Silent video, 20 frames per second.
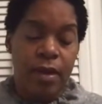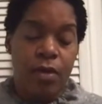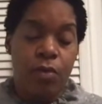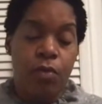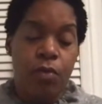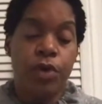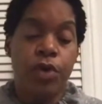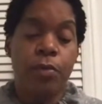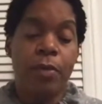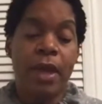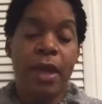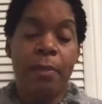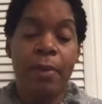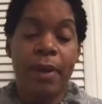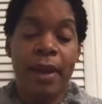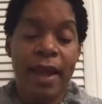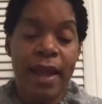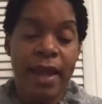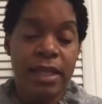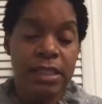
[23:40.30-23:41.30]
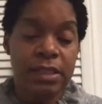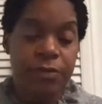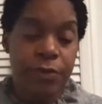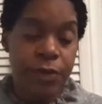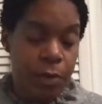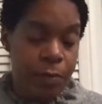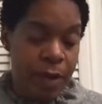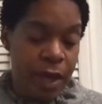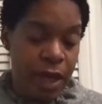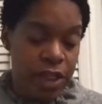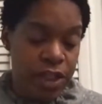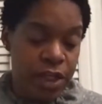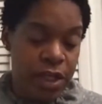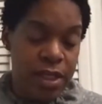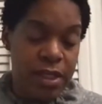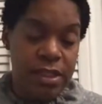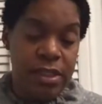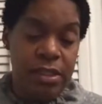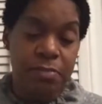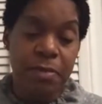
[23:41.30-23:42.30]
When you make plans for your
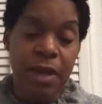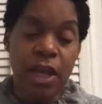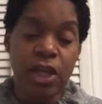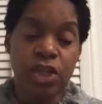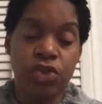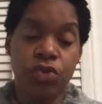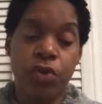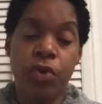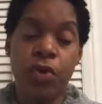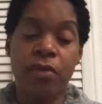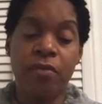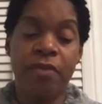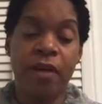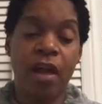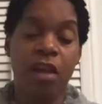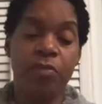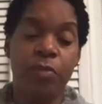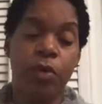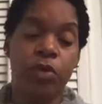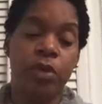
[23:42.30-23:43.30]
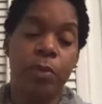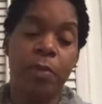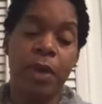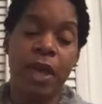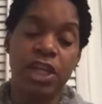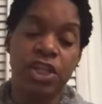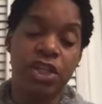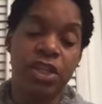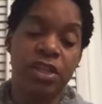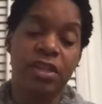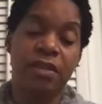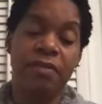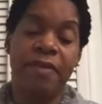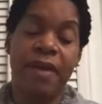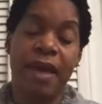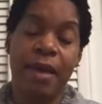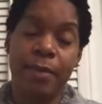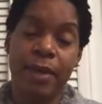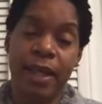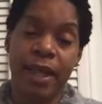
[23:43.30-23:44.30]
patients, make sure you involve both the patient, the
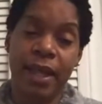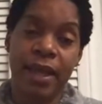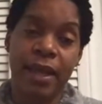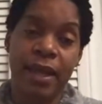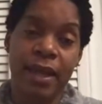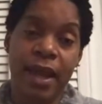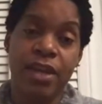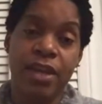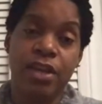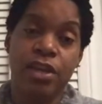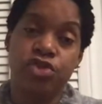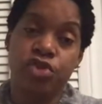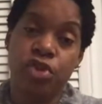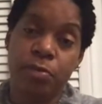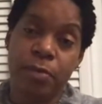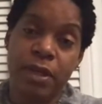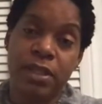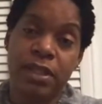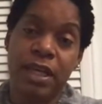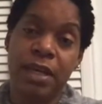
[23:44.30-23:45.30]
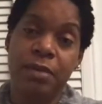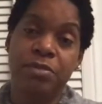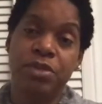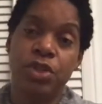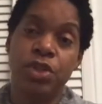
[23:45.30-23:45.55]
family, and the treatment team.